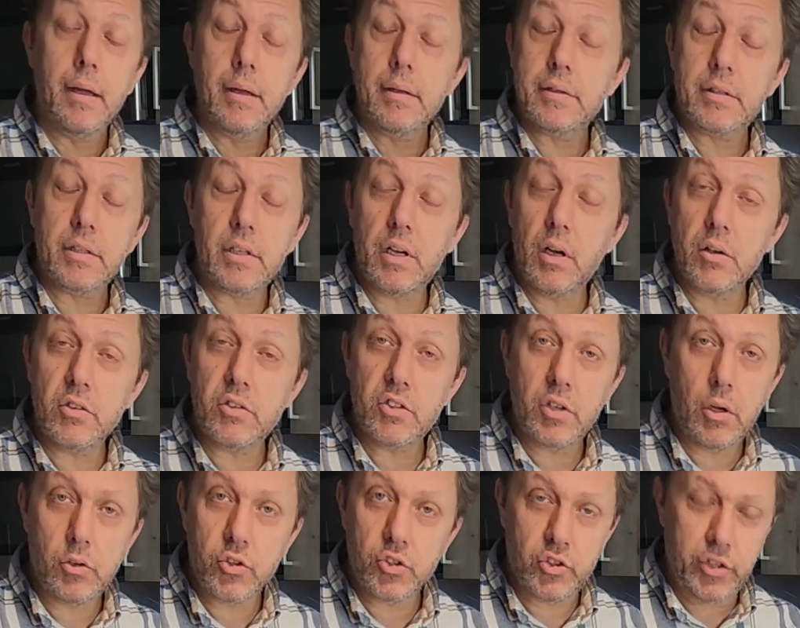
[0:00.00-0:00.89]
so
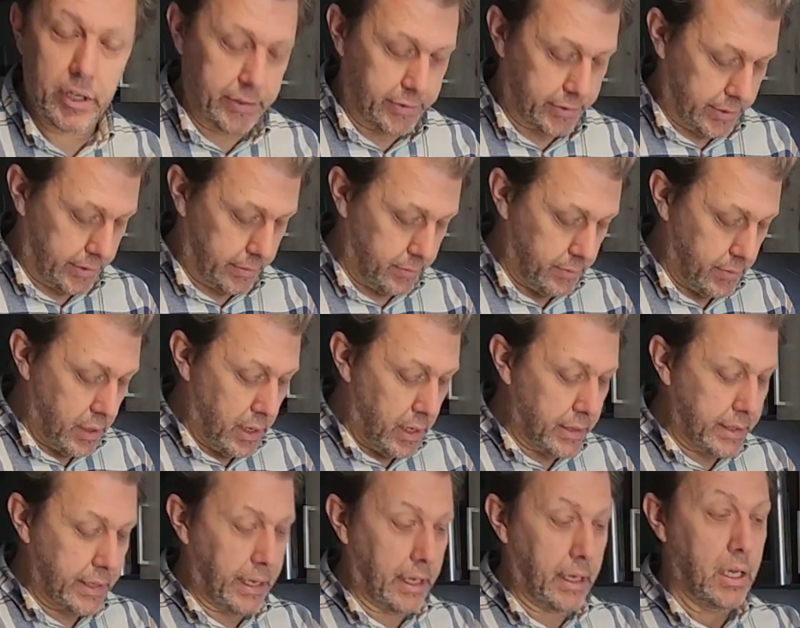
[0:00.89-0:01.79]
don't stress it.
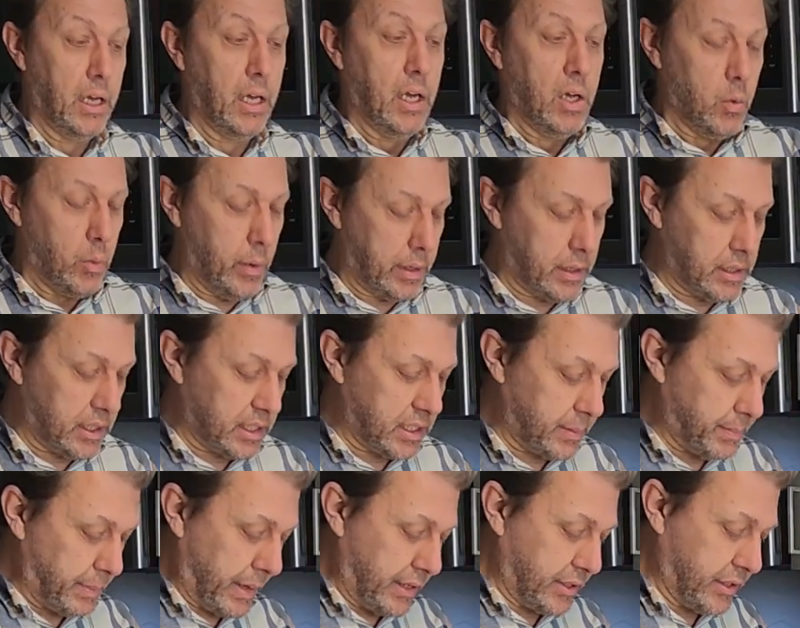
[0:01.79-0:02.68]
Okay, we're going to
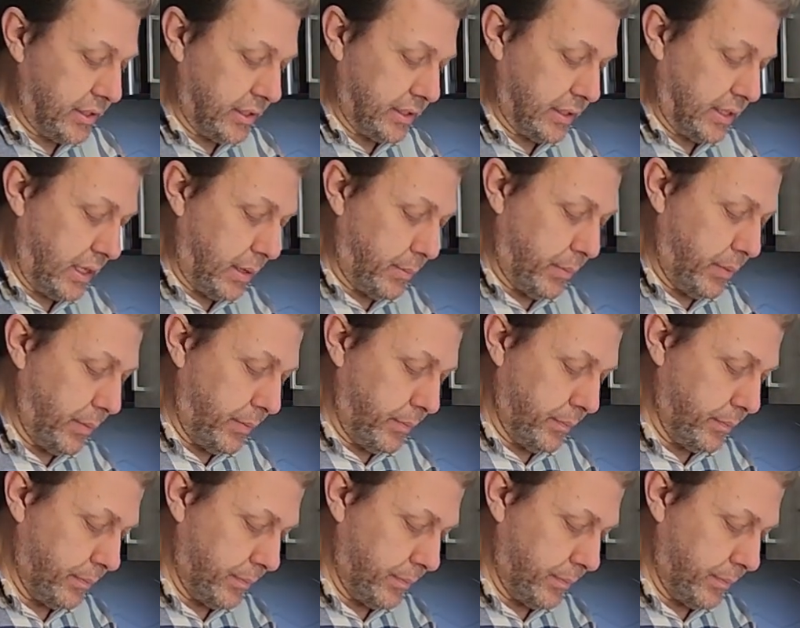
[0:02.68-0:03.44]
smash these up.